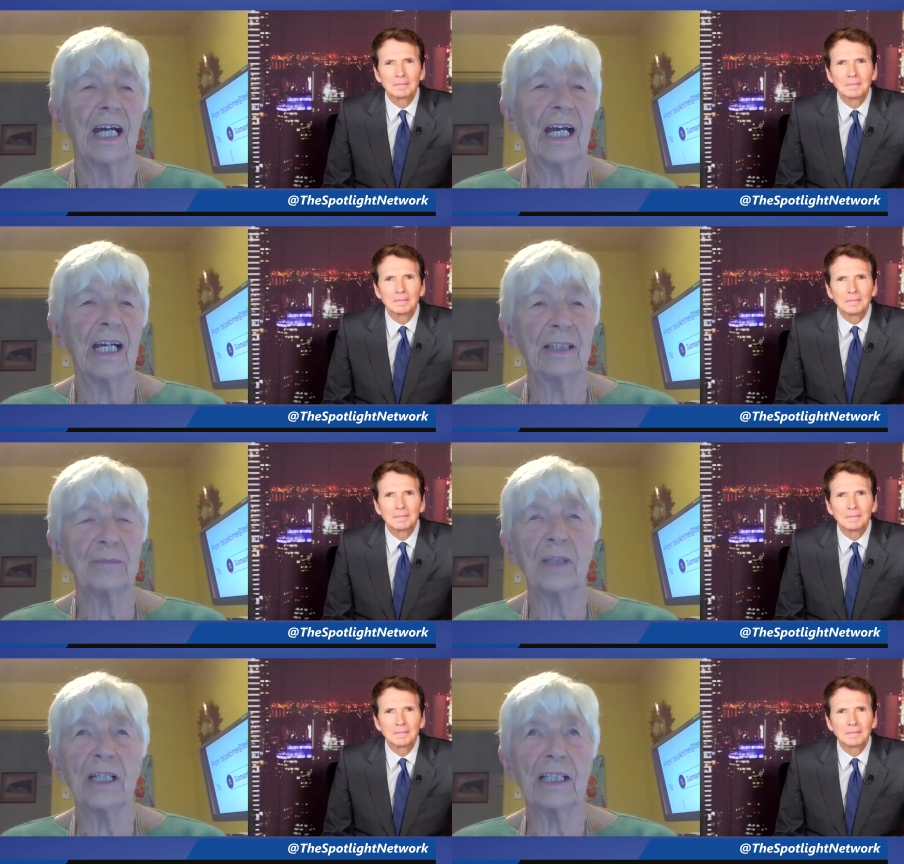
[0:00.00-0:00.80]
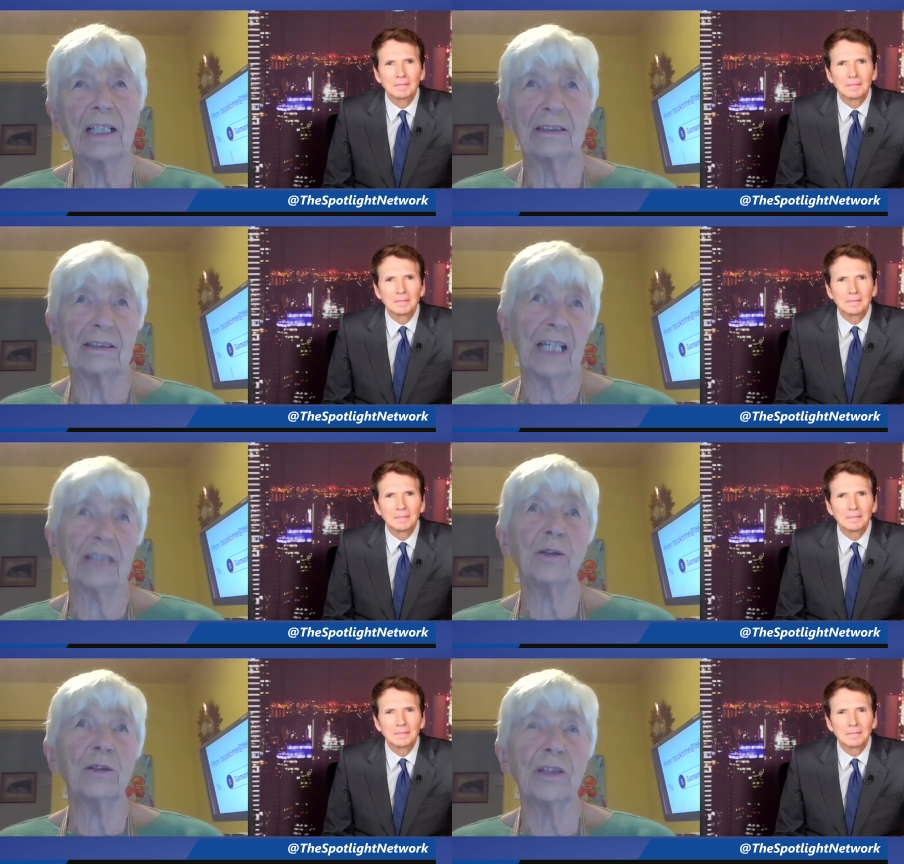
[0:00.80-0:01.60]
Speaker 1: And my I
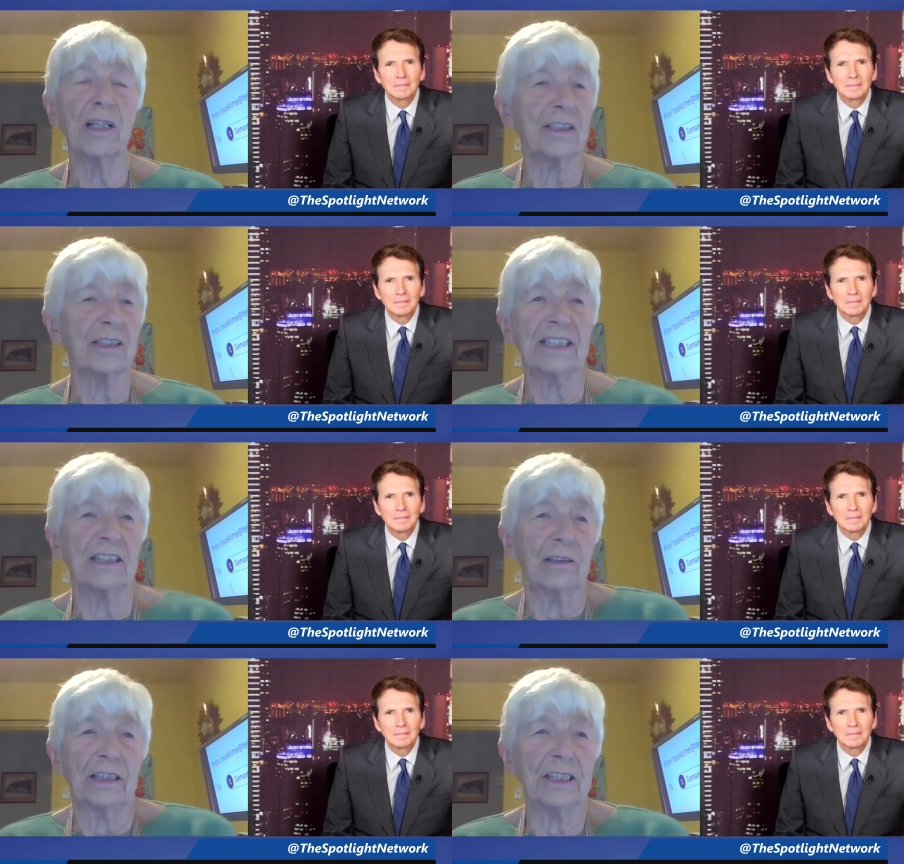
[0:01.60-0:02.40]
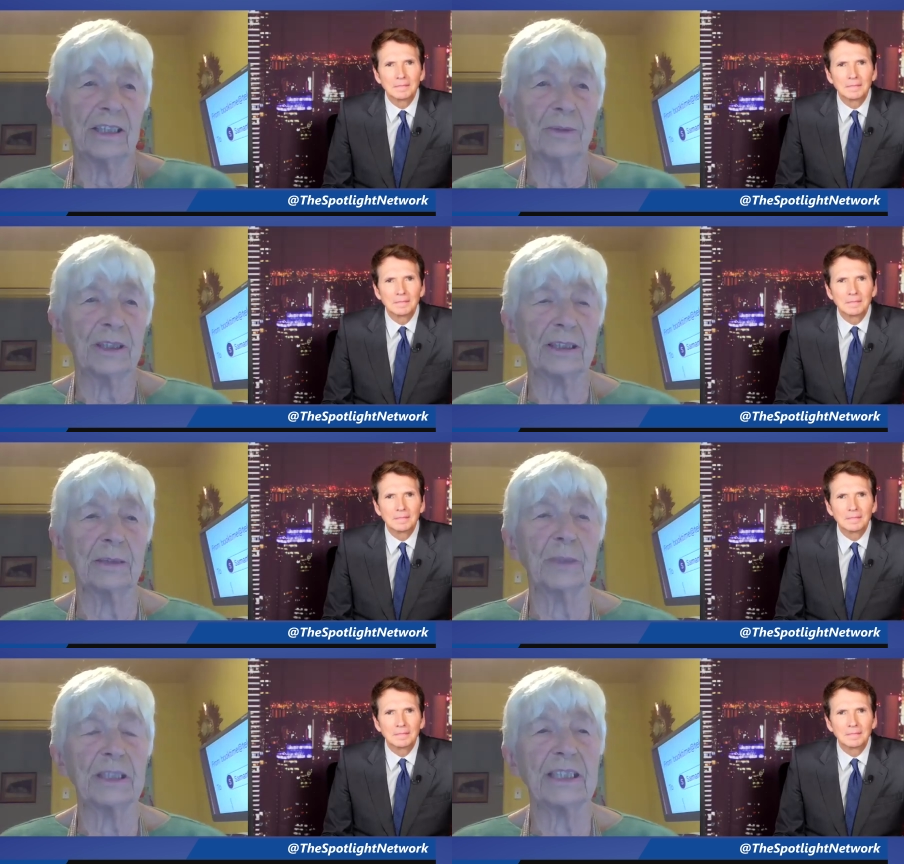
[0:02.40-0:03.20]
called her Auntie Dolly. She
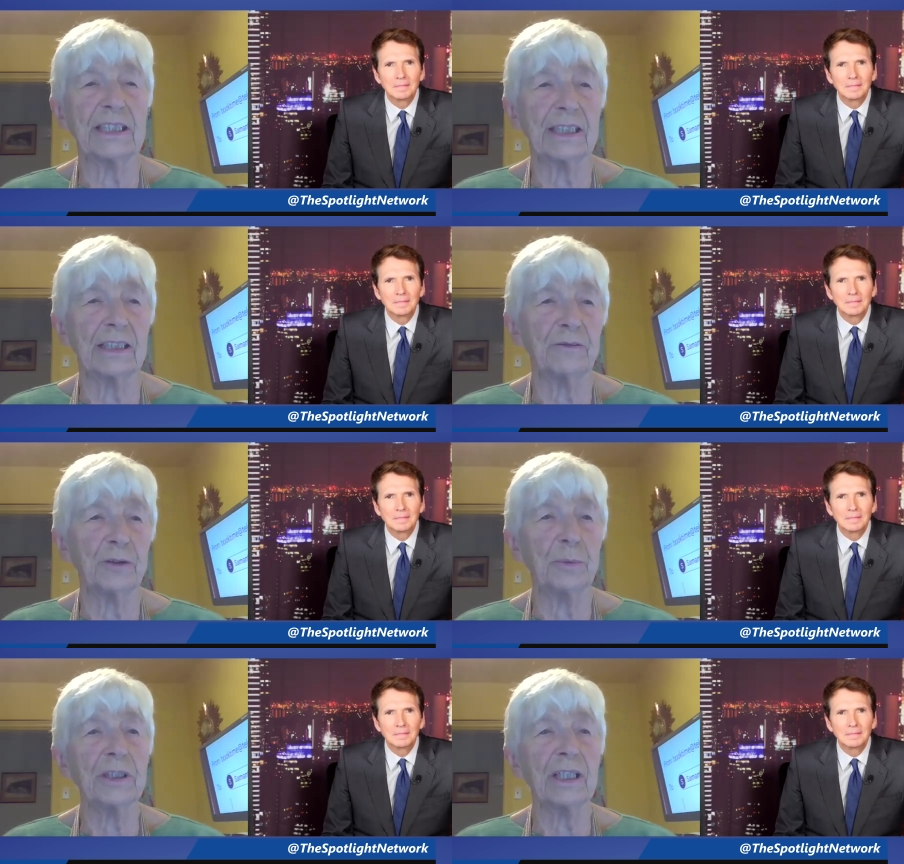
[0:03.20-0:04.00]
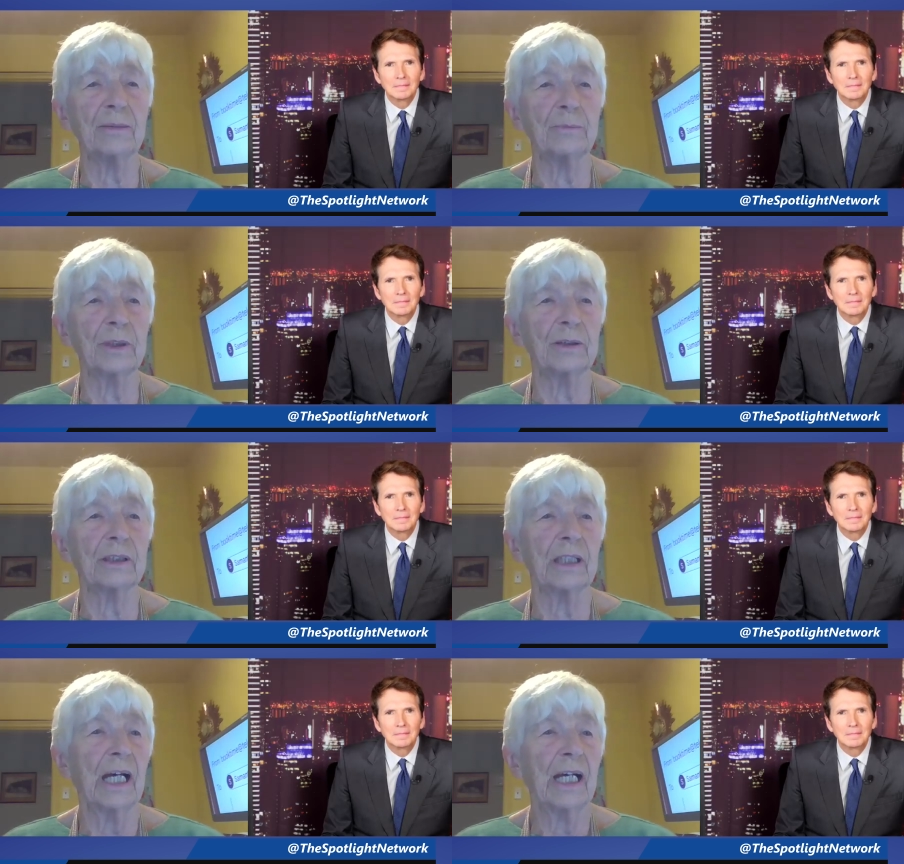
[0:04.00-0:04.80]
wasn't, but she said, if you put out
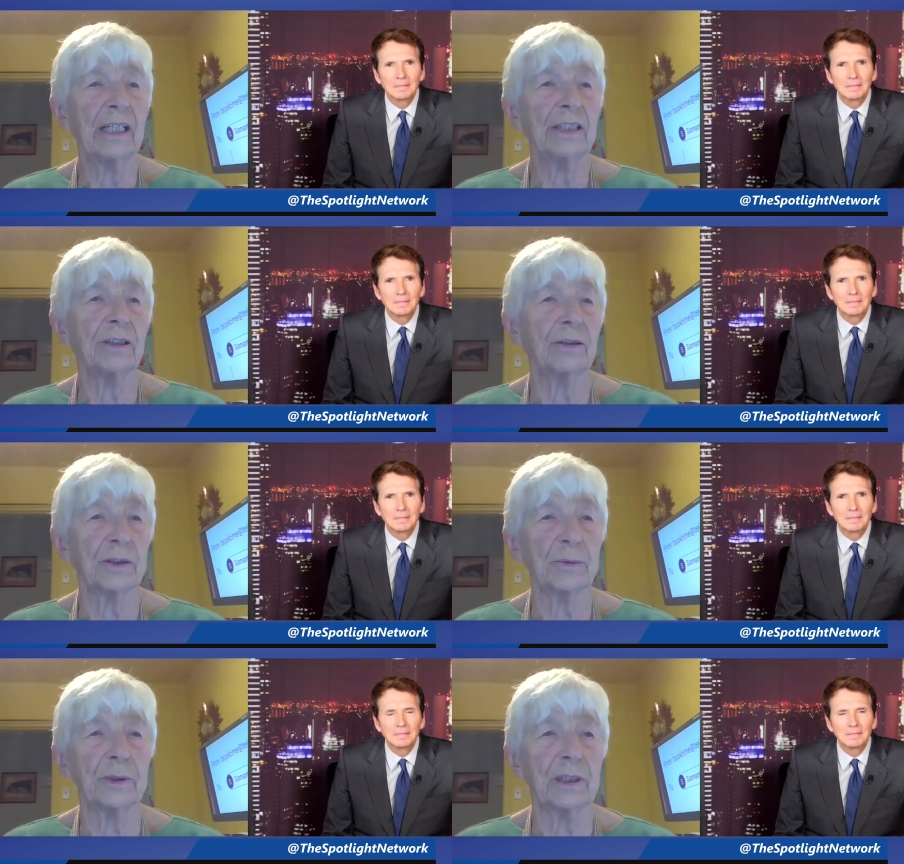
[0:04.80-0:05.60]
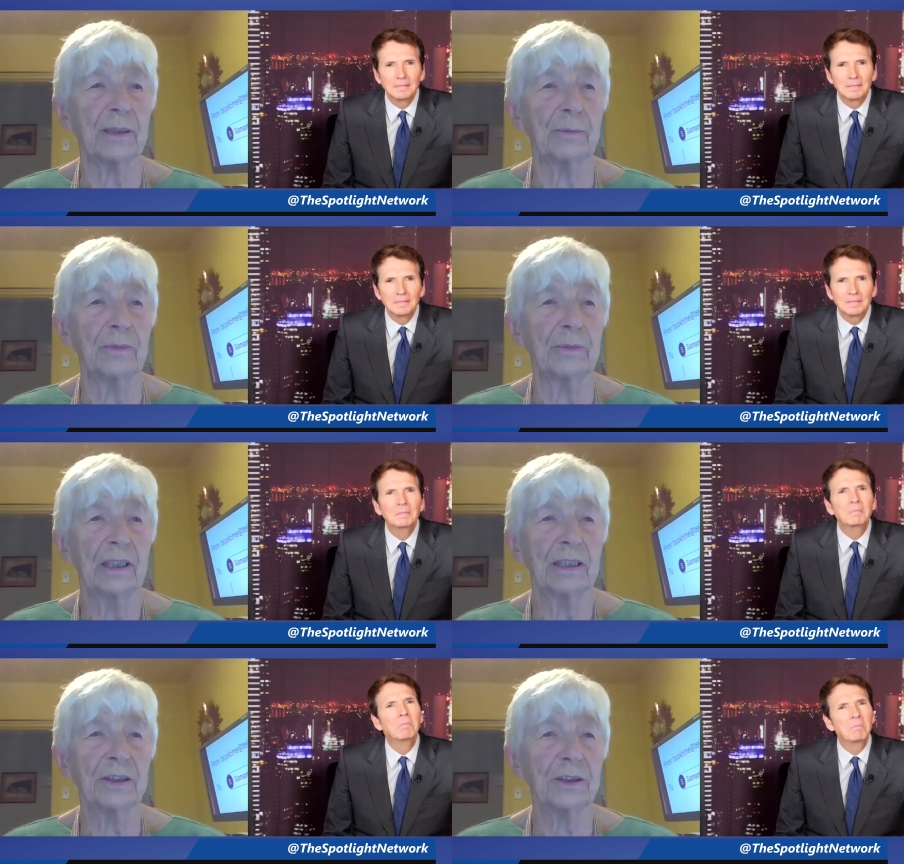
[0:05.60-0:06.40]
milk, hedgehogs will come.
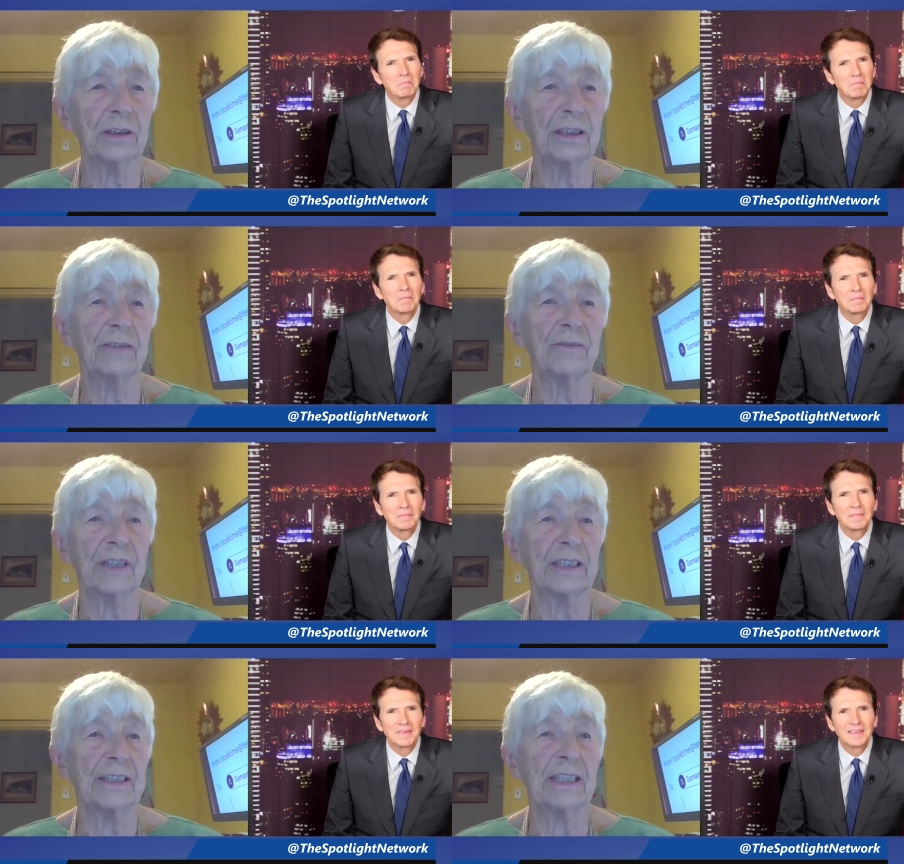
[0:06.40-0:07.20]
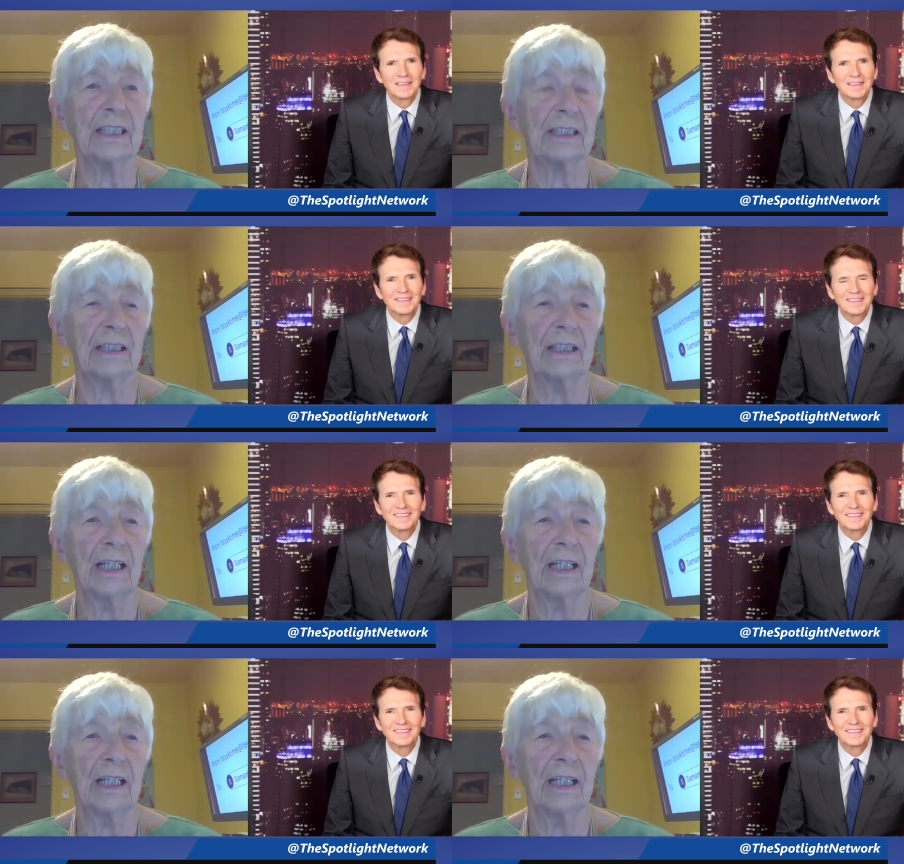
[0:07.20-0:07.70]
And sure enough, they did.